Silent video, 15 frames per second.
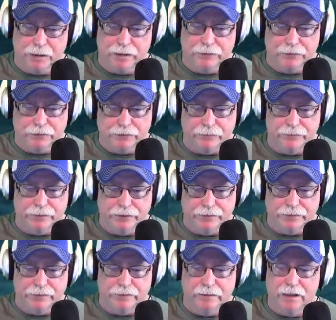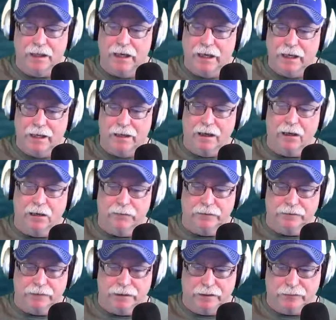pile that you're fishing, and all of
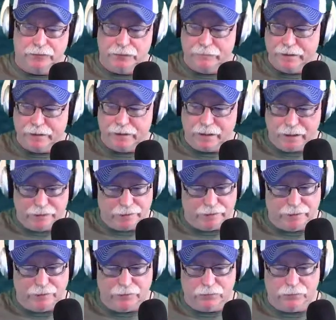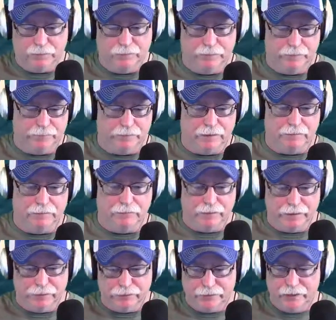a sudden you may catch 10, 12, 15
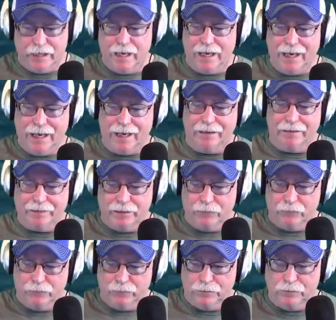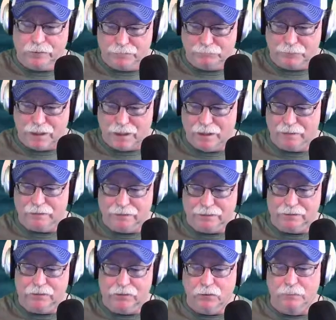fish out of that one spot
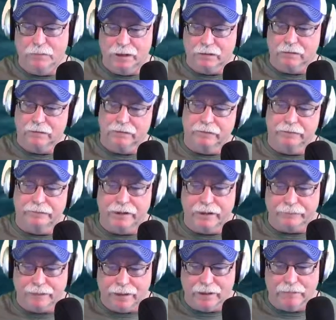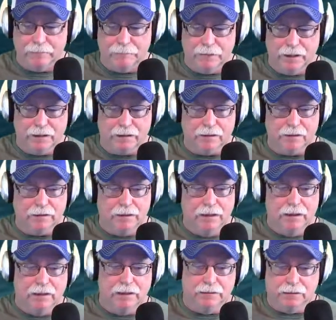that's no bigger than a 5-gallon bucket,
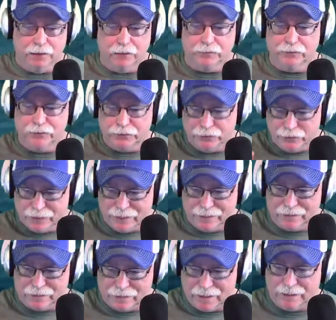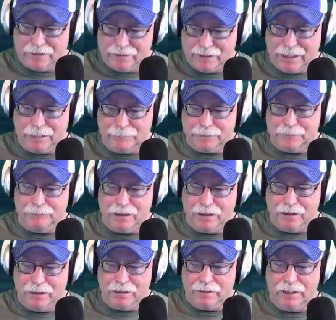as long as you hit that same
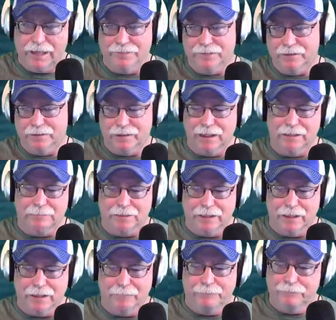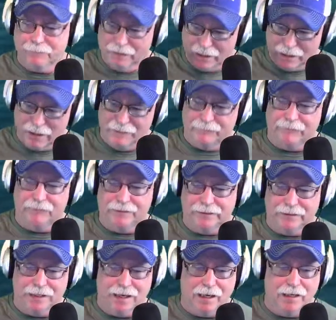spot at the same depth
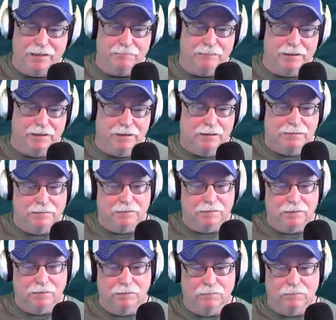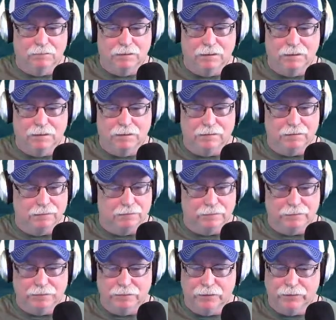every time. So
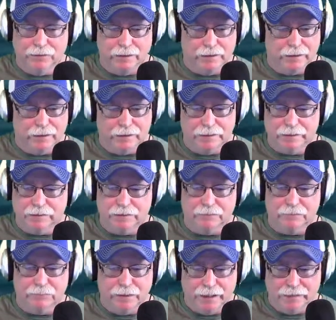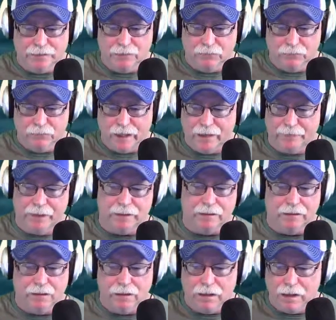you know, it is just amazing how they
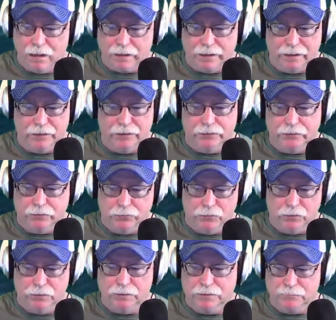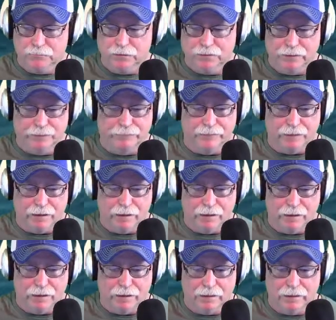can lock into one specific
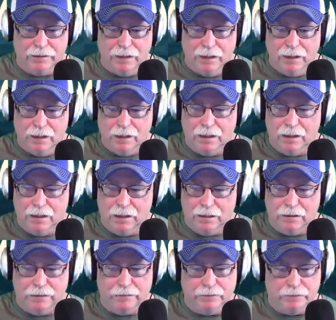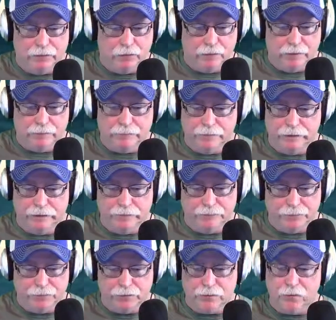area. You know, and
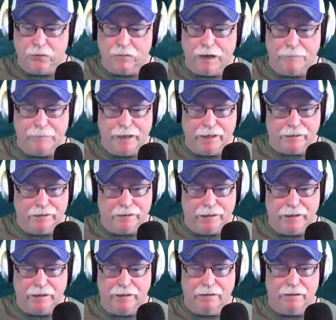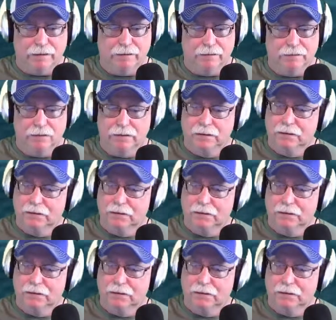if you can go right back to that area,